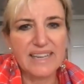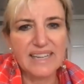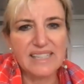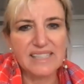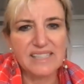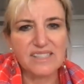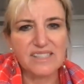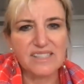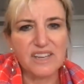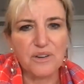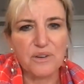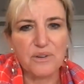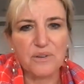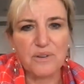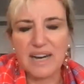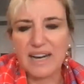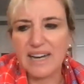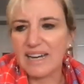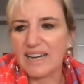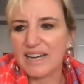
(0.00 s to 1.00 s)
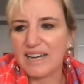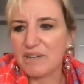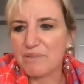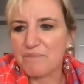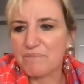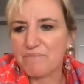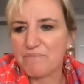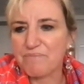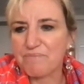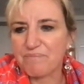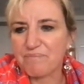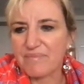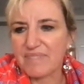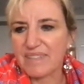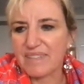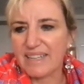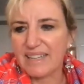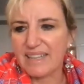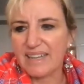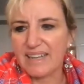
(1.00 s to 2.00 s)
So I
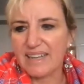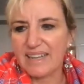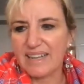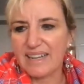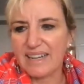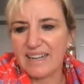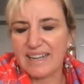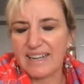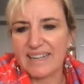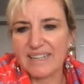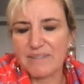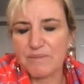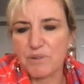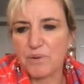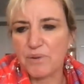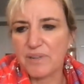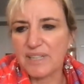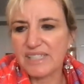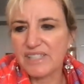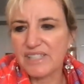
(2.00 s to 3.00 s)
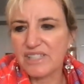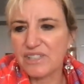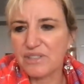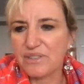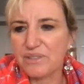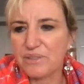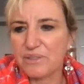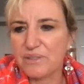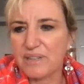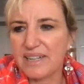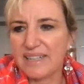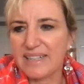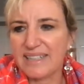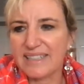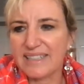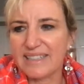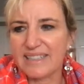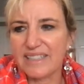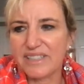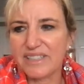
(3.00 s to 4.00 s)
am going to,
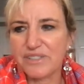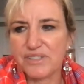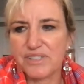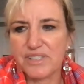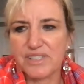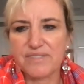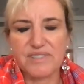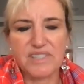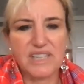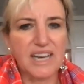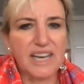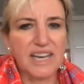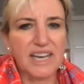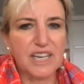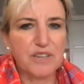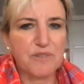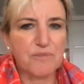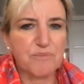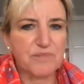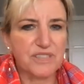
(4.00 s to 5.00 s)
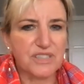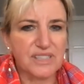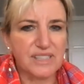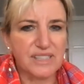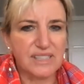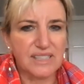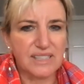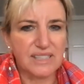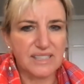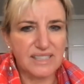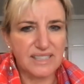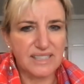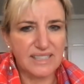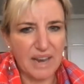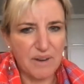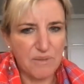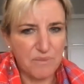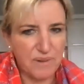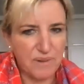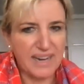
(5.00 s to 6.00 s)
in the interest of time, just
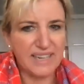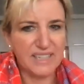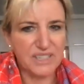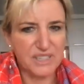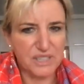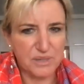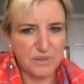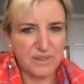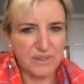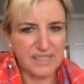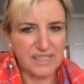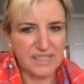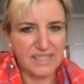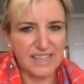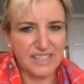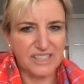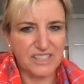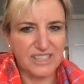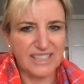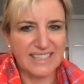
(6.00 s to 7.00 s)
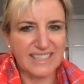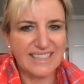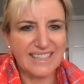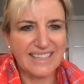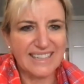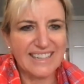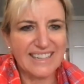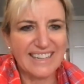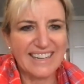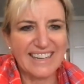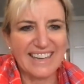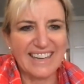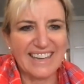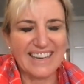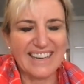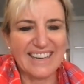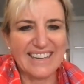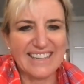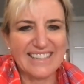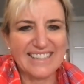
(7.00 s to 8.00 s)
get right into our session.
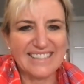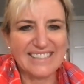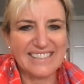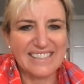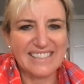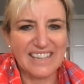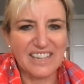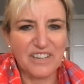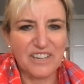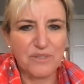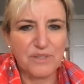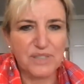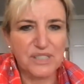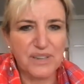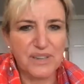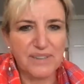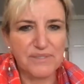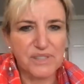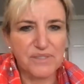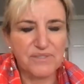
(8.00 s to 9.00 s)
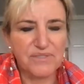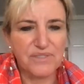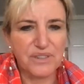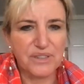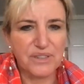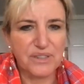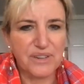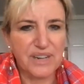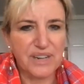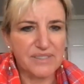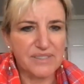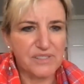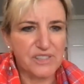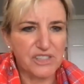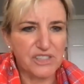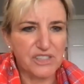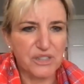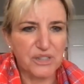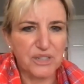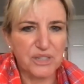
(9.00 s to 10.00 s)
And we do have some photographs to
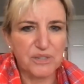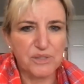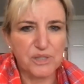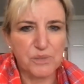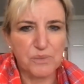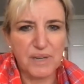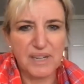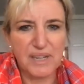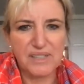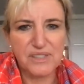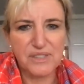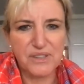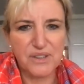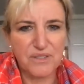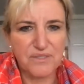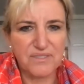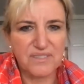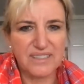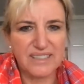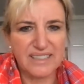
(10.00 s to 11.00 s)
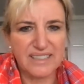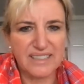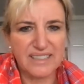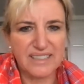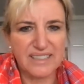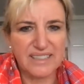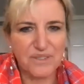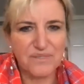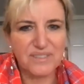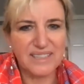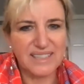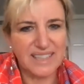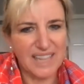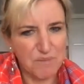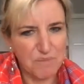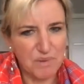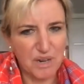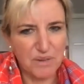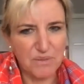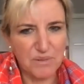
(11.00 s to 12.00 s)
show you as well, so hopefully that
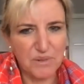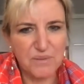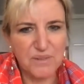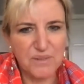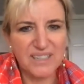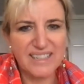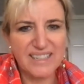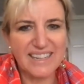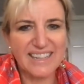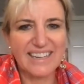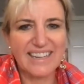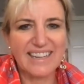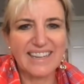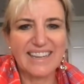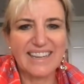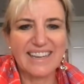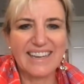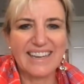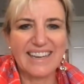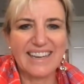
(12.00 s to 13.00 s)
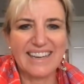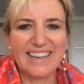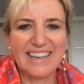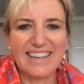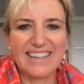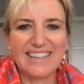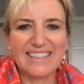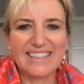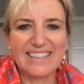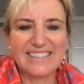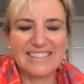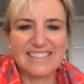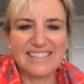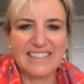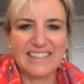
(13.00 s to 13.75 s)
part will work. And